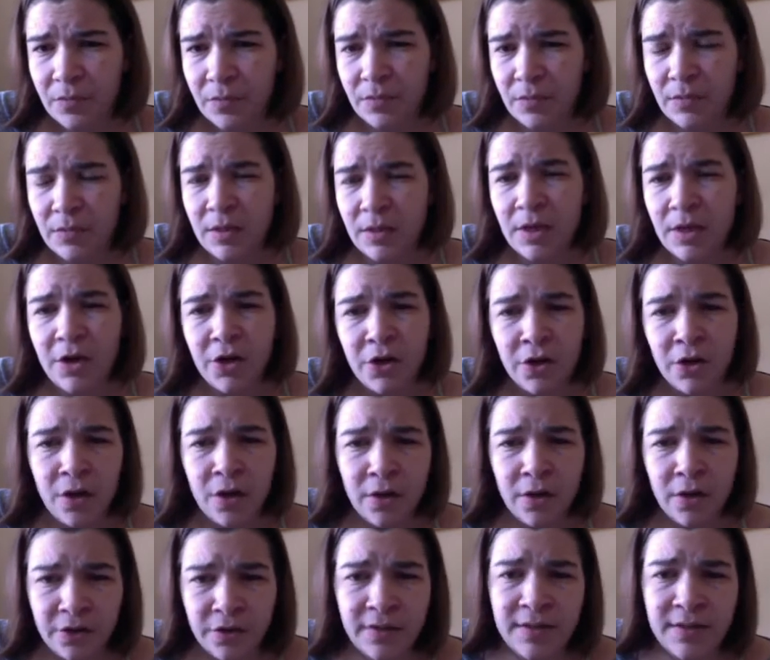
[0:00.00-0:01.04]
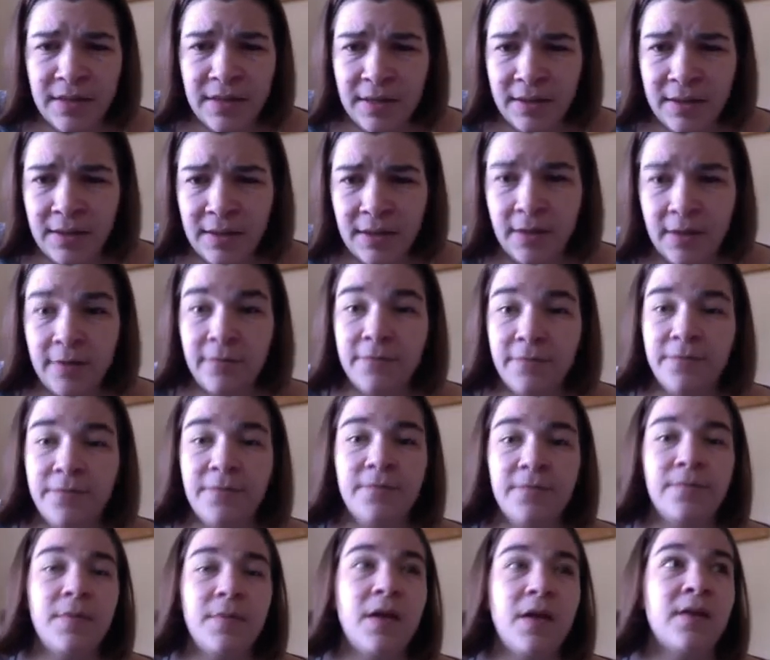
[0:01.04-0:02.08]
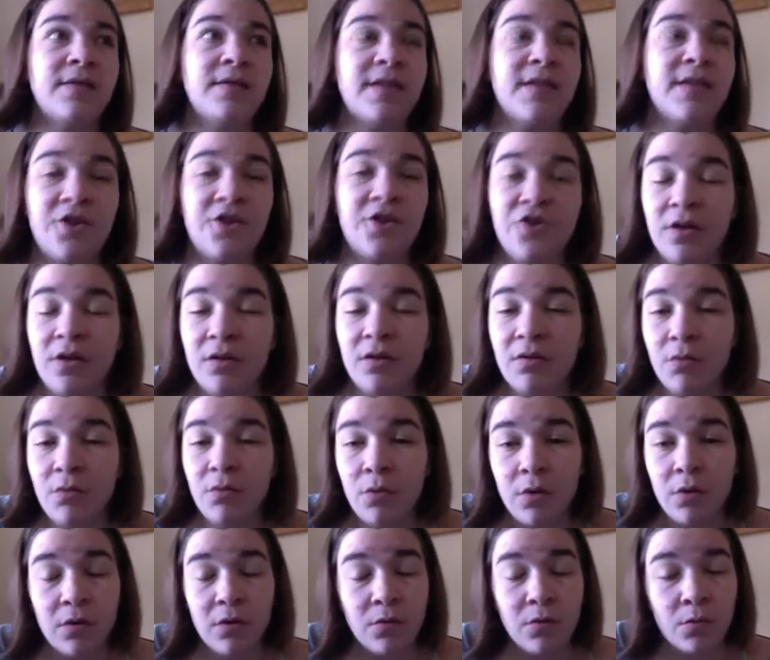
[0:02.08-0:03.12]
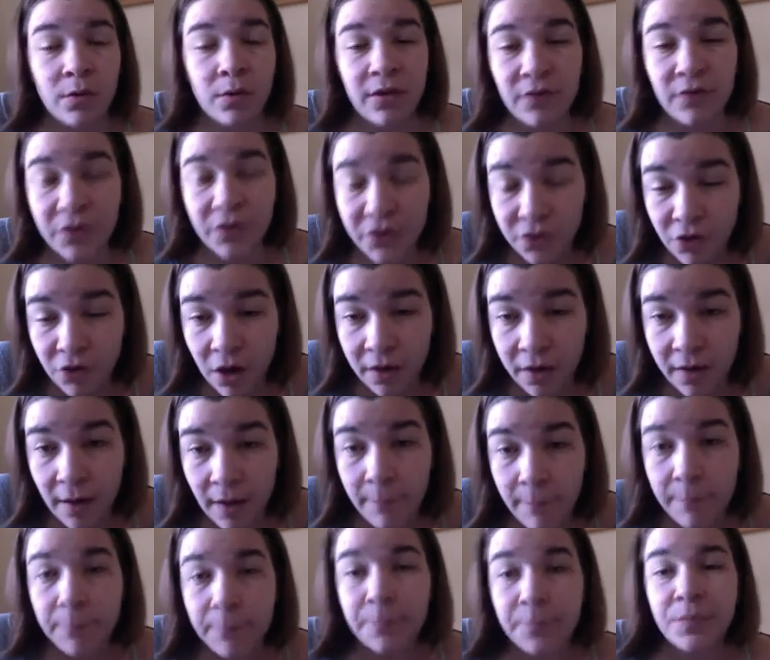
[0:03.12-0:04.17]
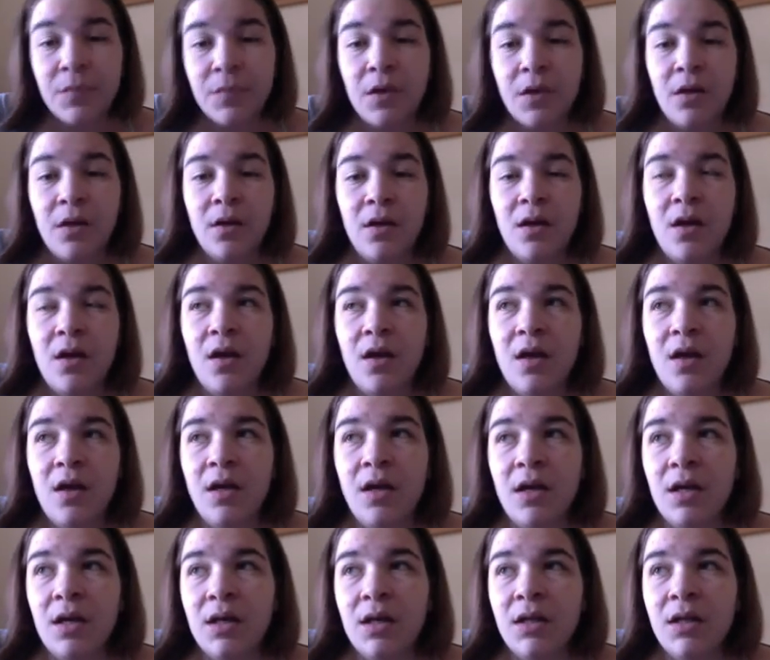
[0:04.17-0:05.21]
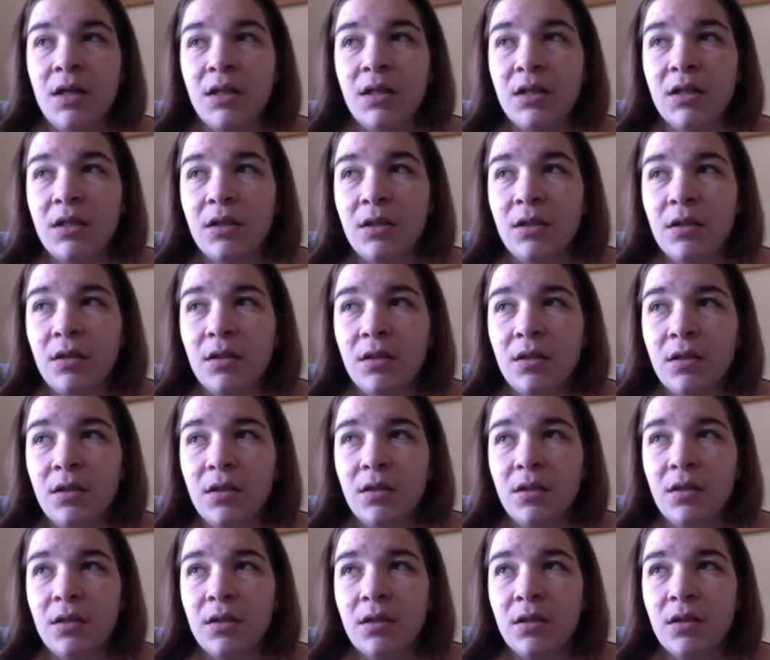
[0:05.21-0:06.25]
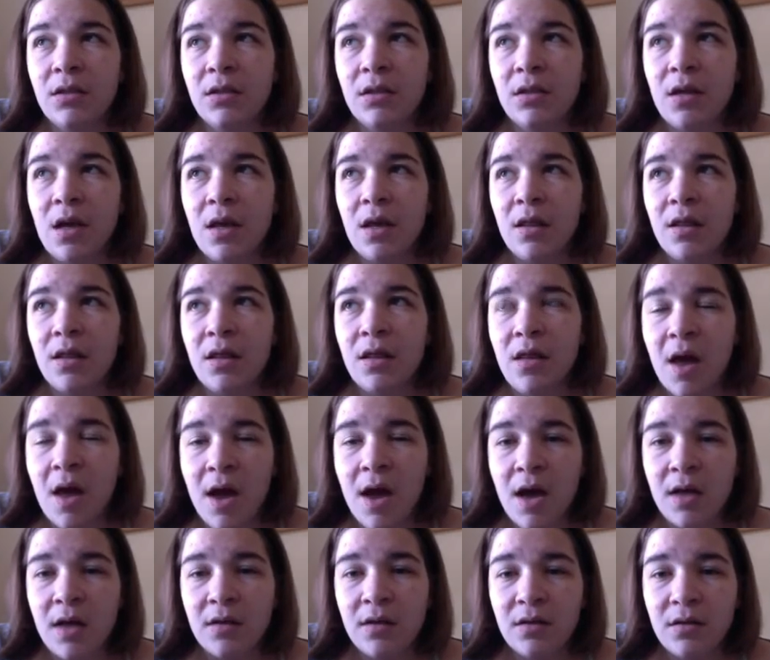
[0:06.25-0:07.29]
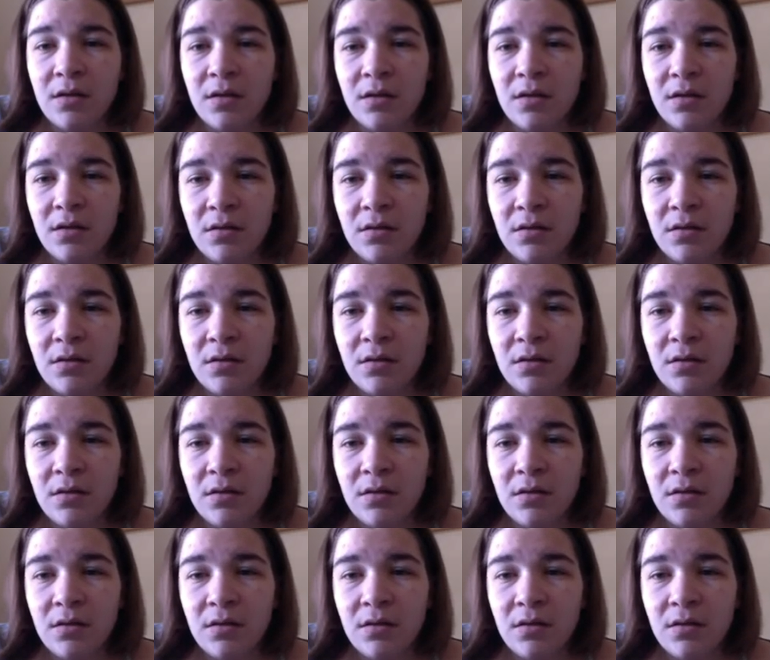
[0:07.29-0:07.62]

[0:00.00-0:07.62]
their understanding of a section or whatever struck them. And that's